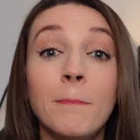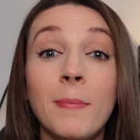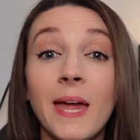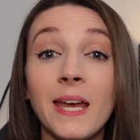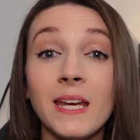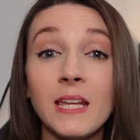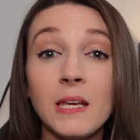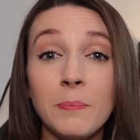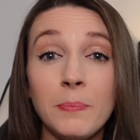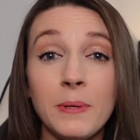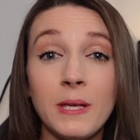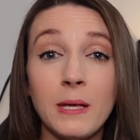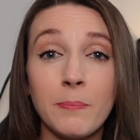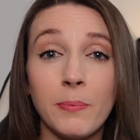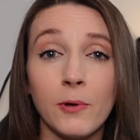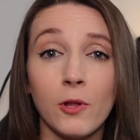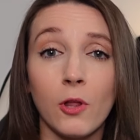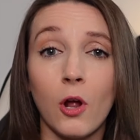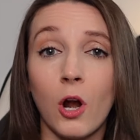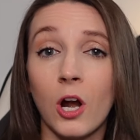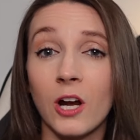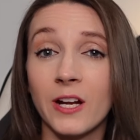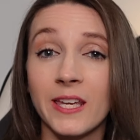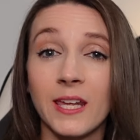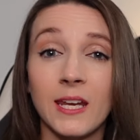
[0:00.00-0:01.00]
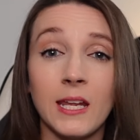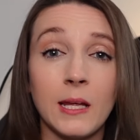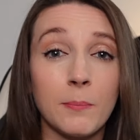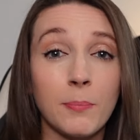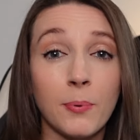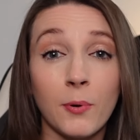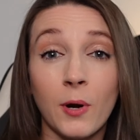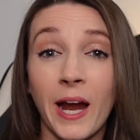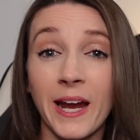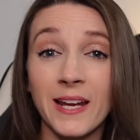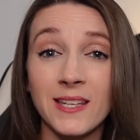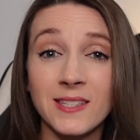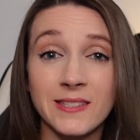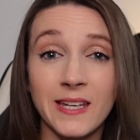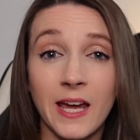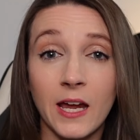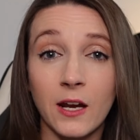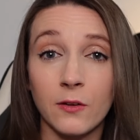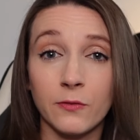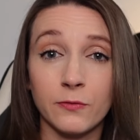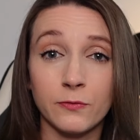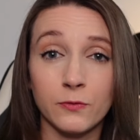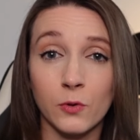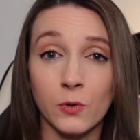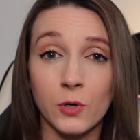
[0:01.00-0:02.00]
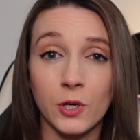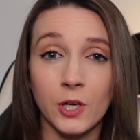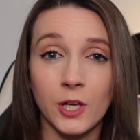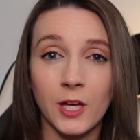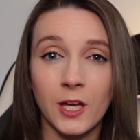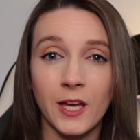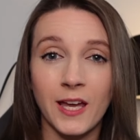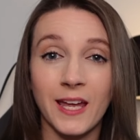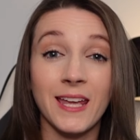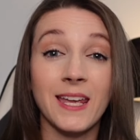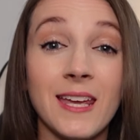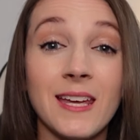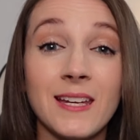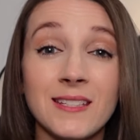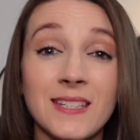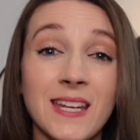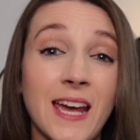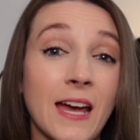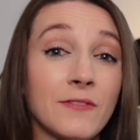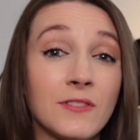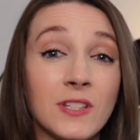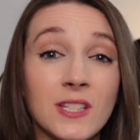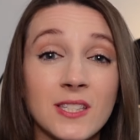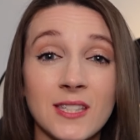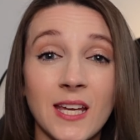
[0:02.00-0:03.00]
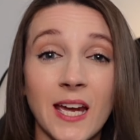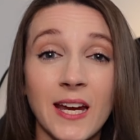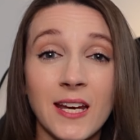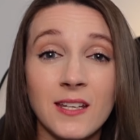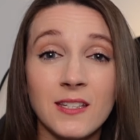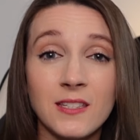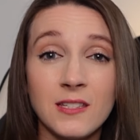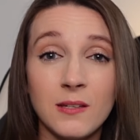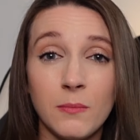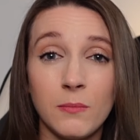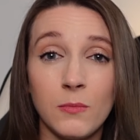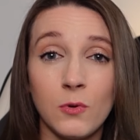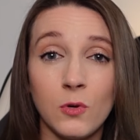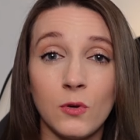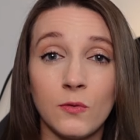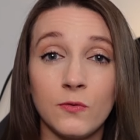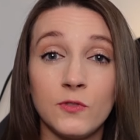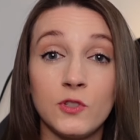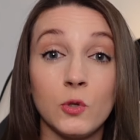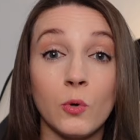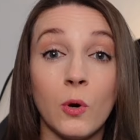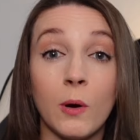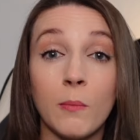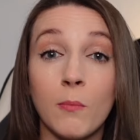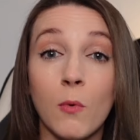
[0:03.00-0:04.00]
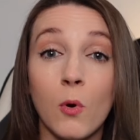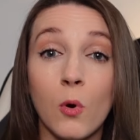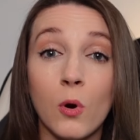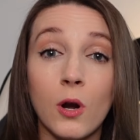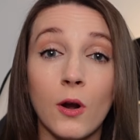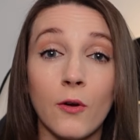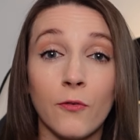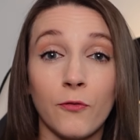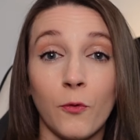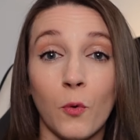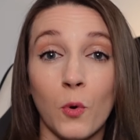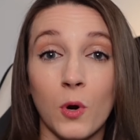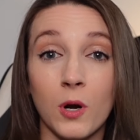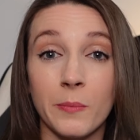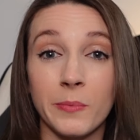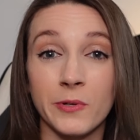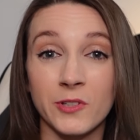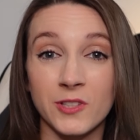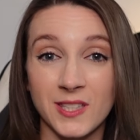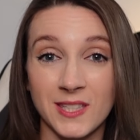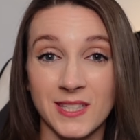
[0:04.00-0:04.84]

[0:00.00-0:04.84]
Many people are getting priced out of Florida and have decided to move to a more affordable